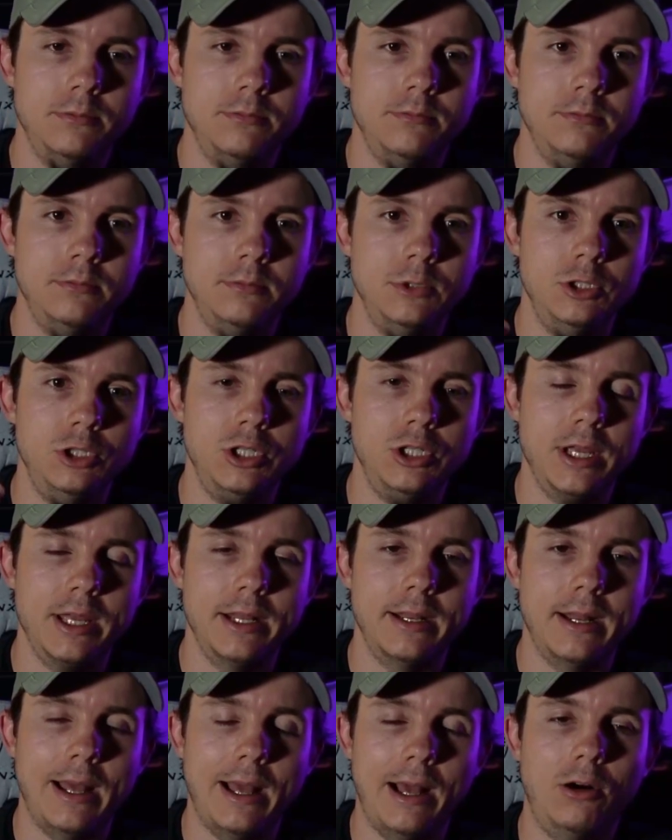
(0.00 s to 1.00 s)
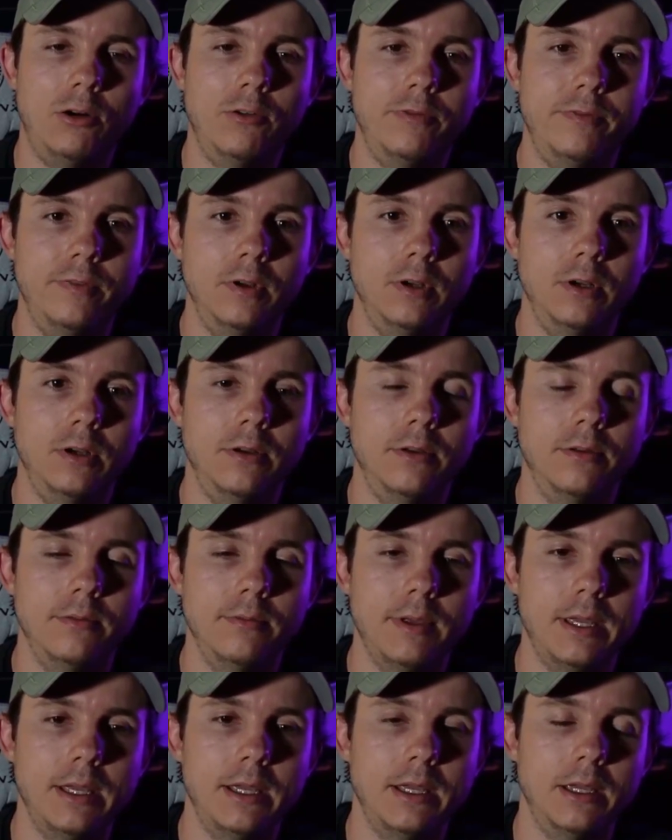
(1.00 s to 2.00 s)
Gen Alpha
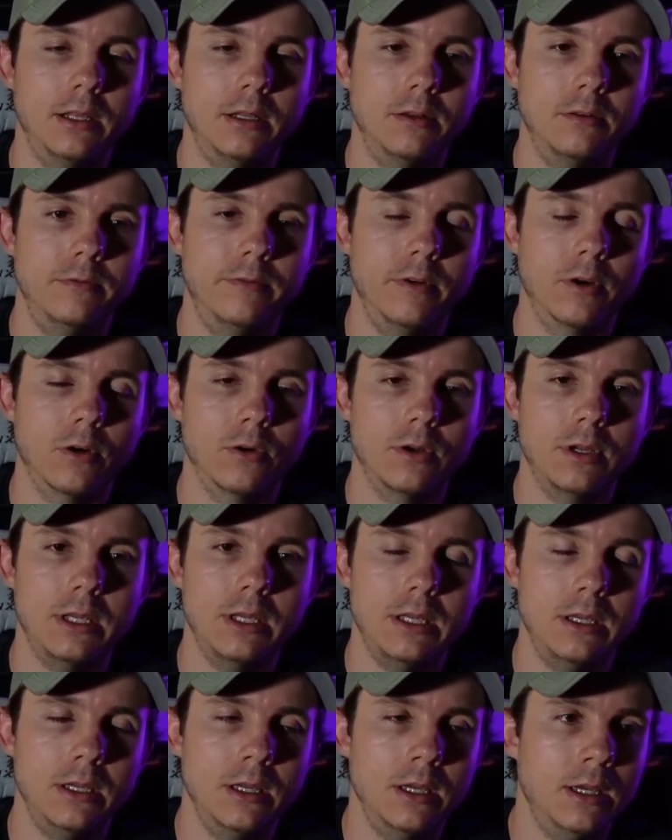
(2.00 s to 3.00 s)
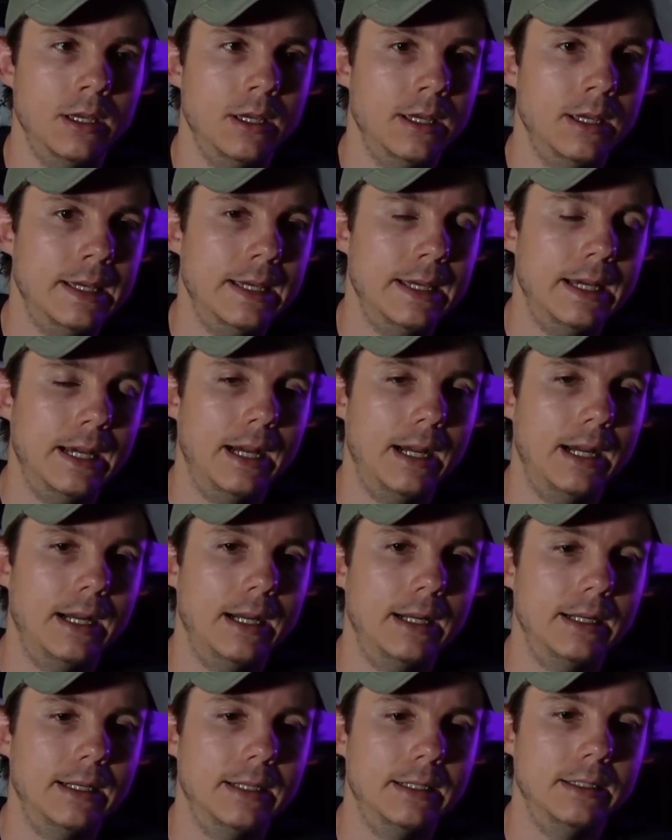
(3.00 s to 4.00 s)
and very,
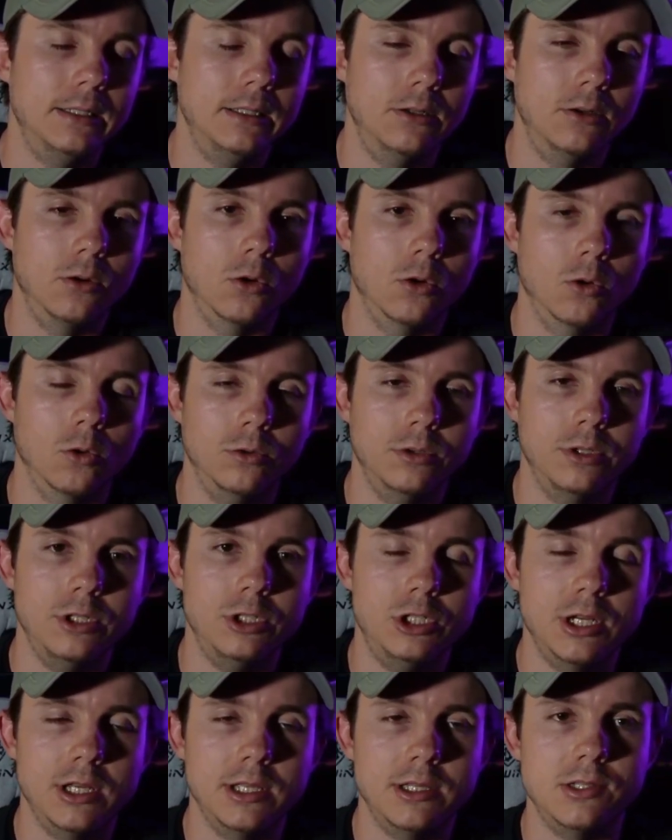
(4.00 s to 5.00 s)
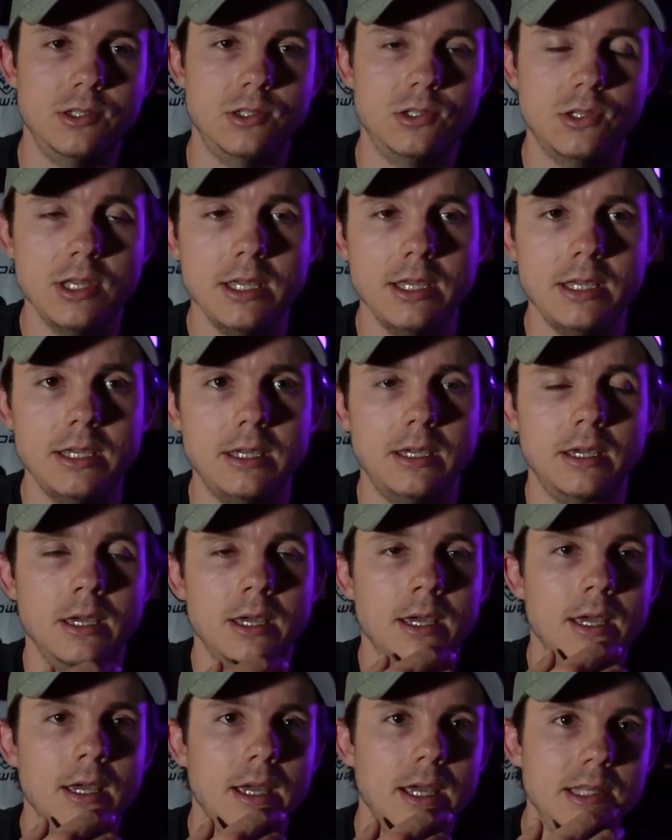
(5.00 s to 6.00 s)
uh, you know, early Gen Z,
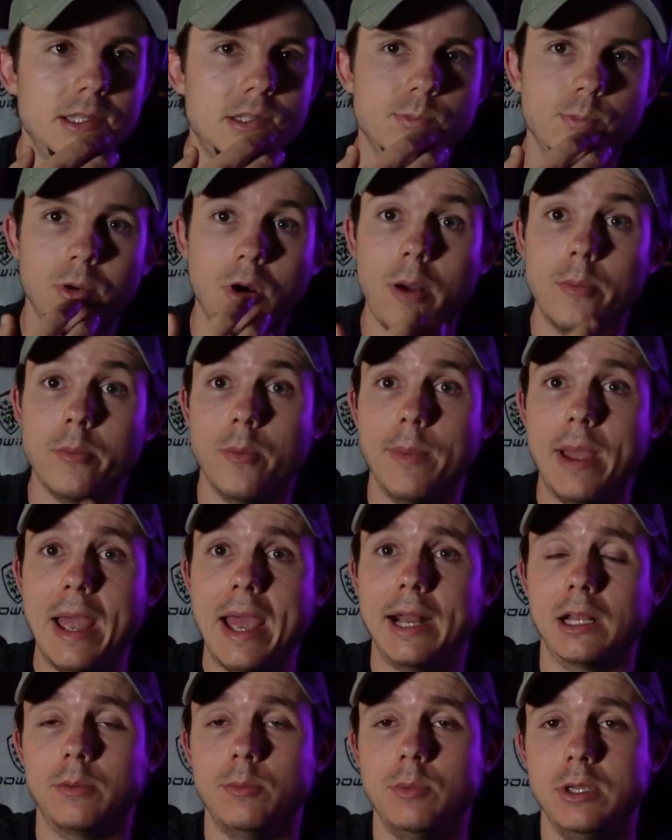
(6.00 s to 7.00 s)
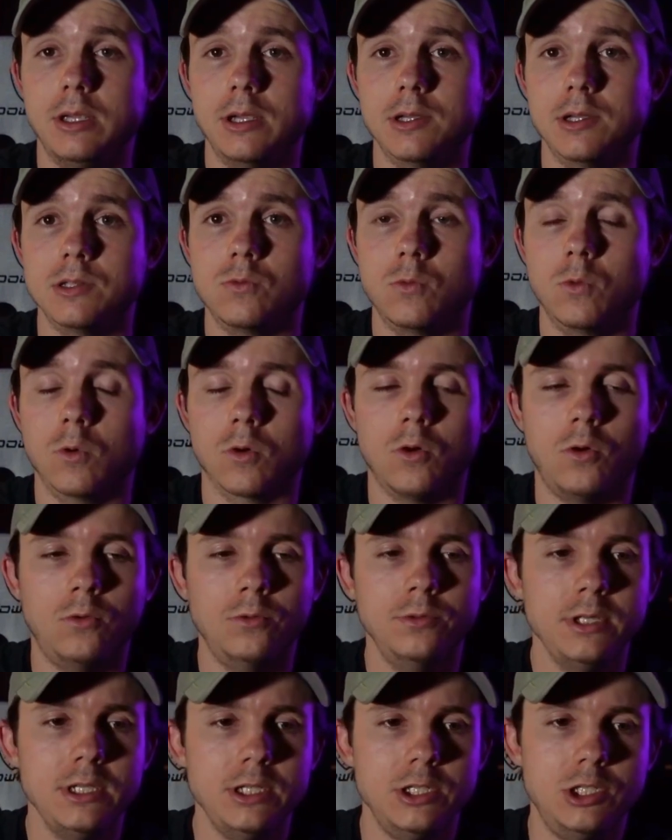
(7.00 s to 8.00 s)
it's problematic because we're
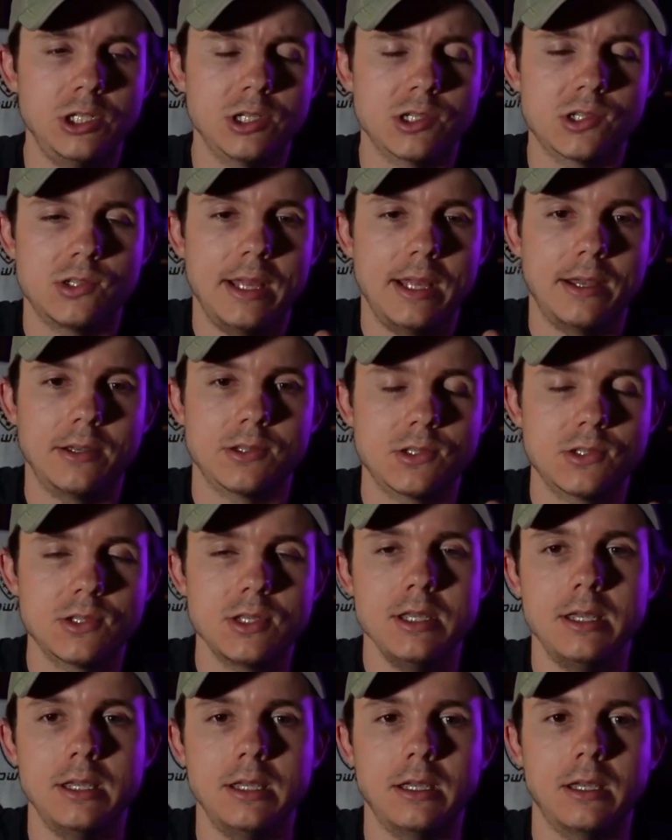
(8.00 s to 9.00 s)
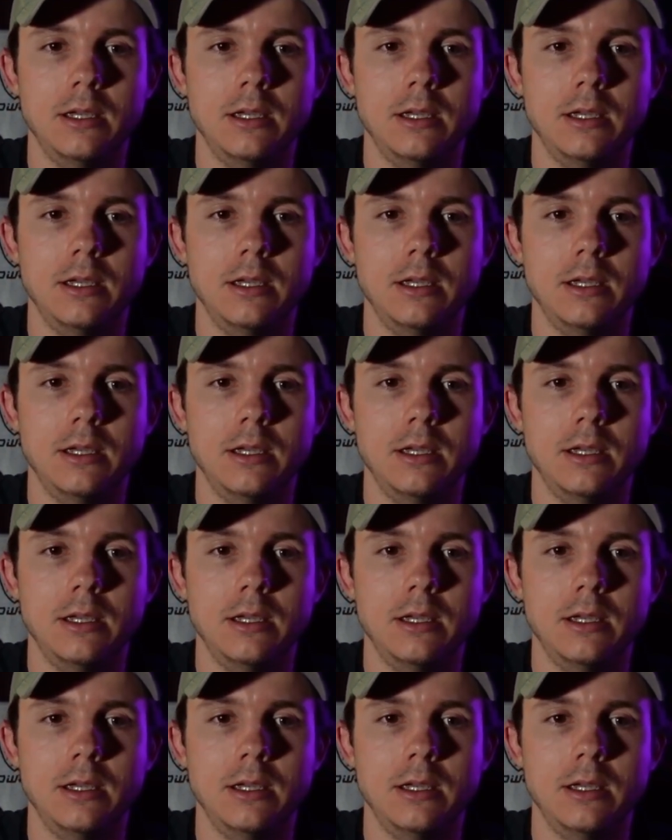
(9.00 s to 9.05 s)
only just now seeing